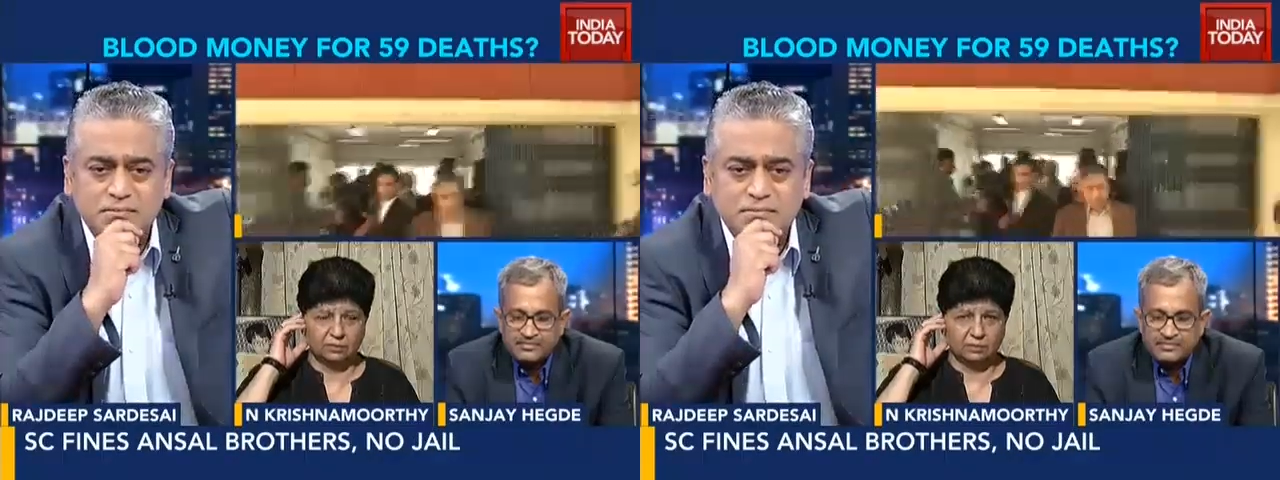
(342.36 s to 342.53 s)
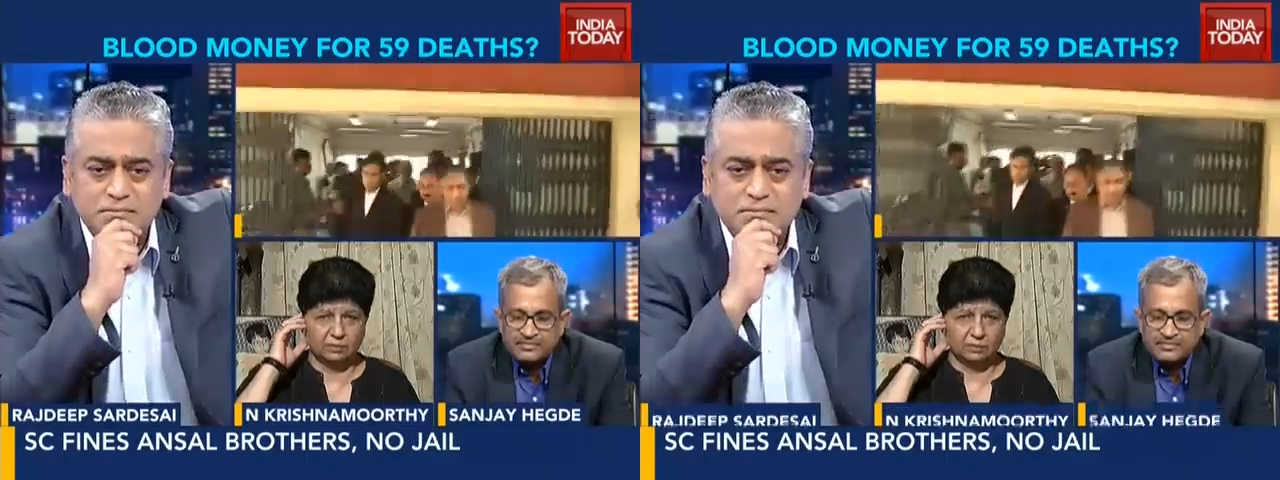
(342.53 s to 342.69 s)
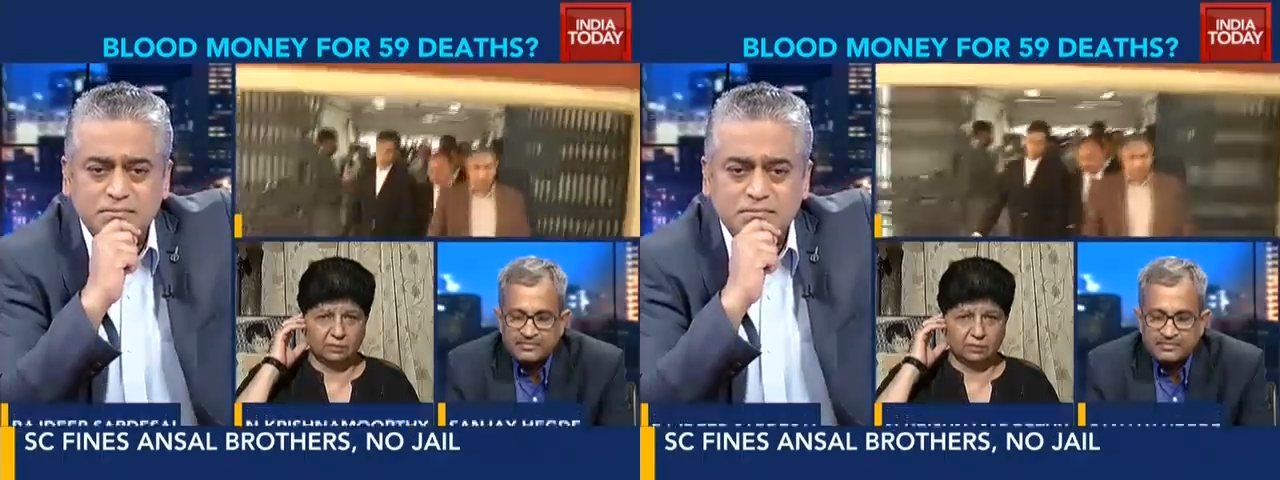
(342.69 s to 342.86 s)

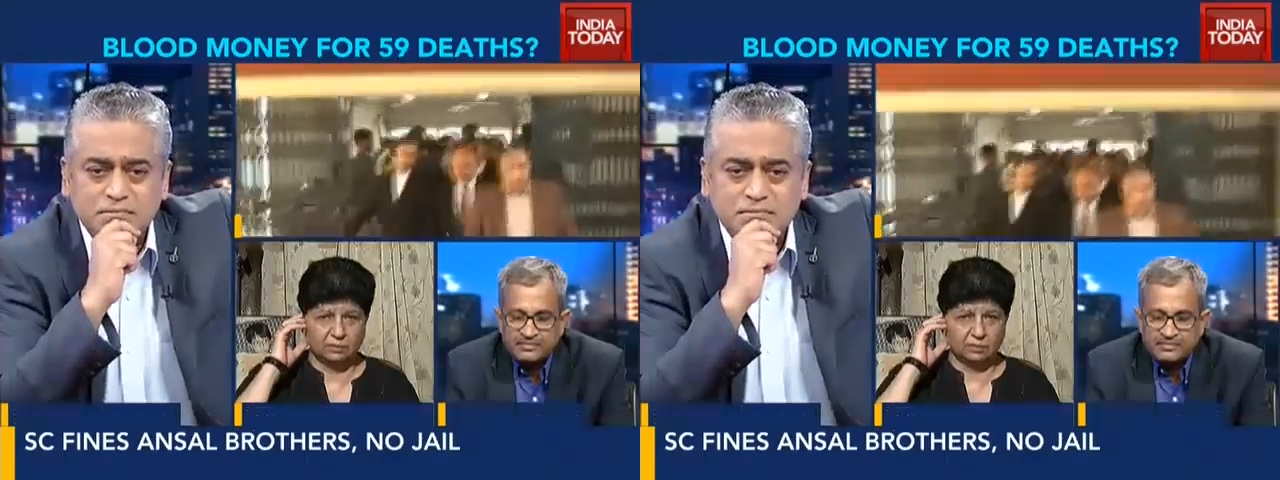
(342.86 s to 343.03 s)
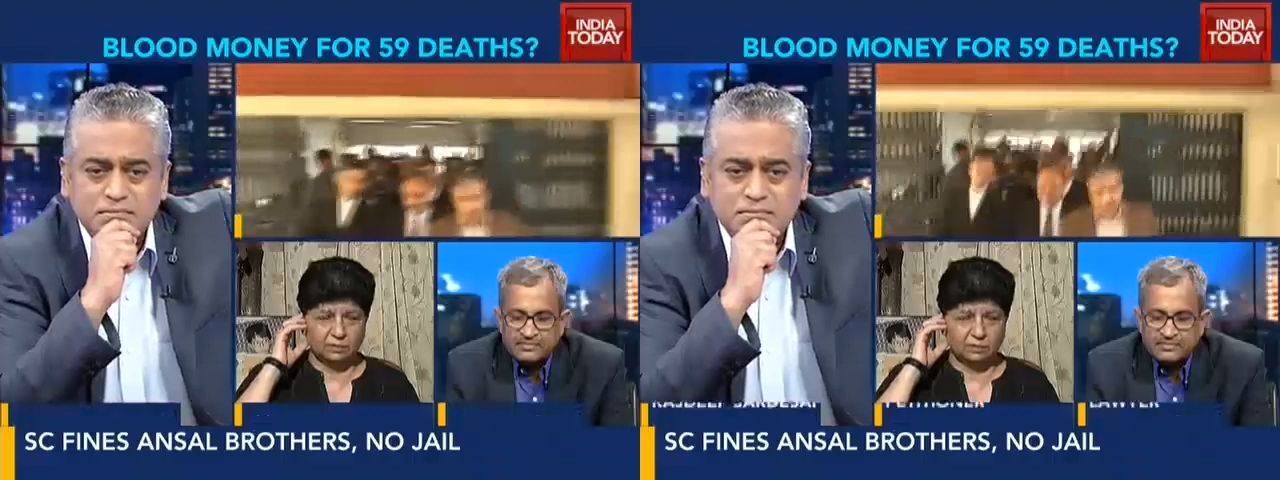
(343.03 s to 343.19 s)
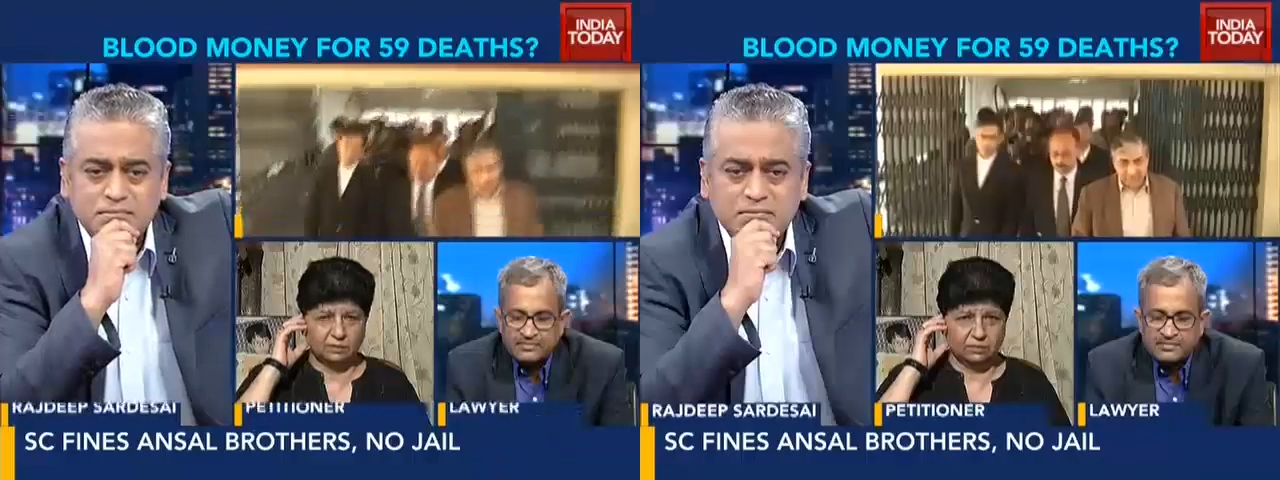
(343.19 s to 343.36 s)

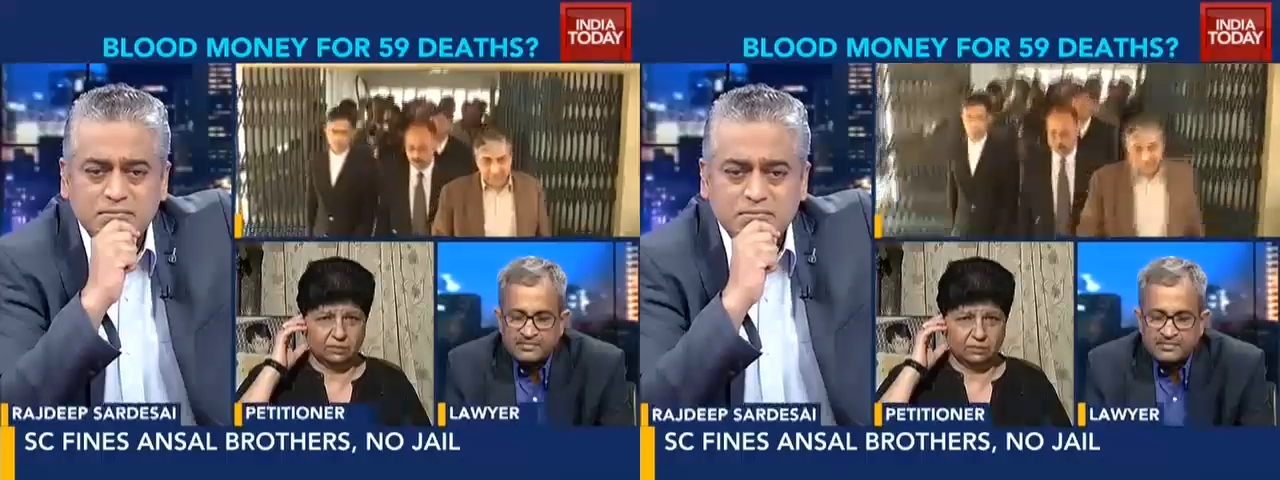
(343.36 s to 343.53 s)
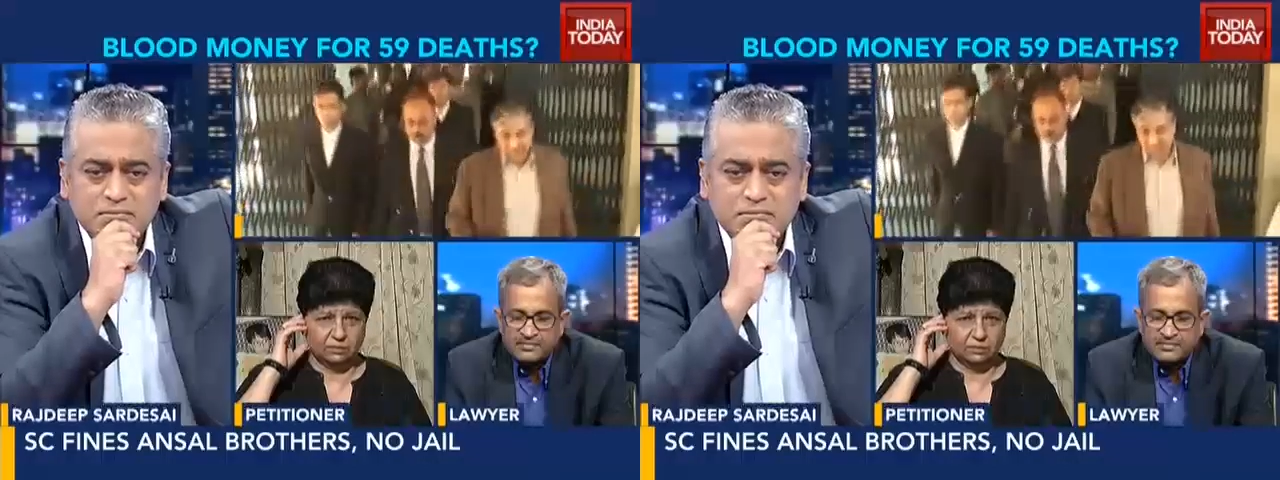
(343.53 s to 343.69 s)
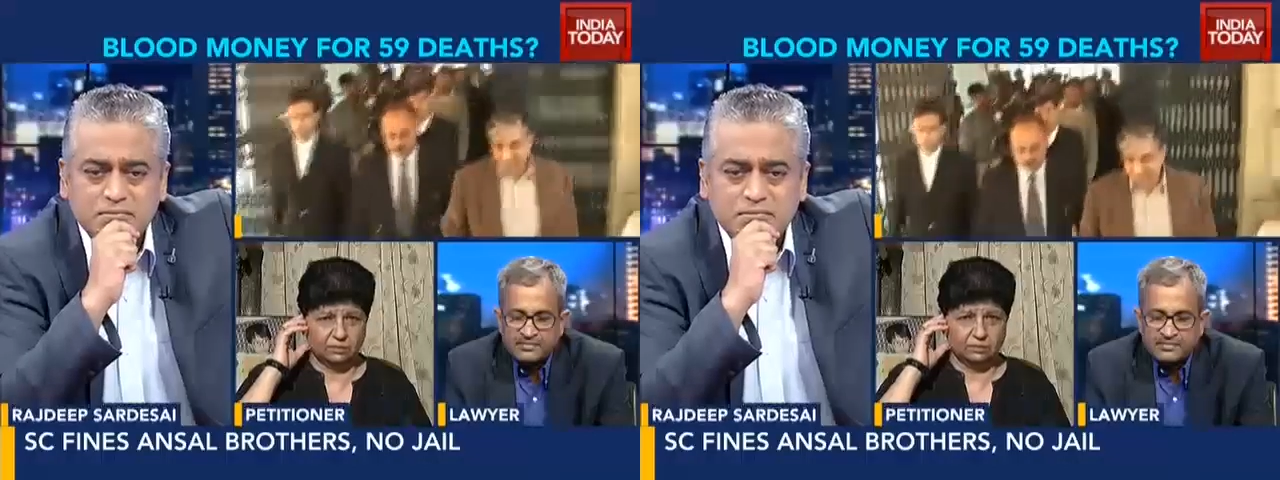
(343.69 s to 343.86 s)

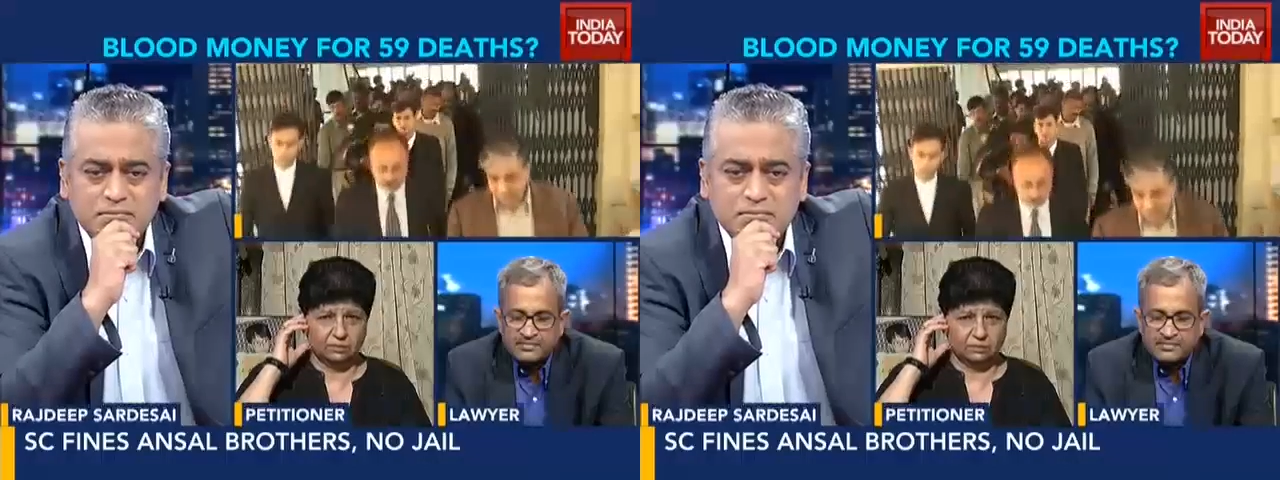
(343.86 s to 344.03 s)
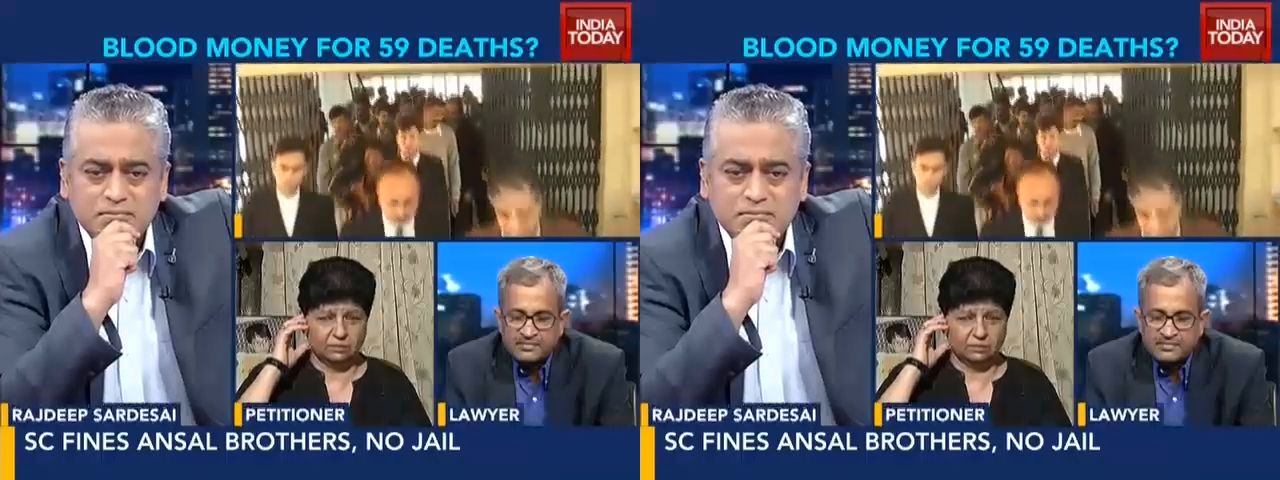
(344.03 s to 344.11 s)
Nothing is said.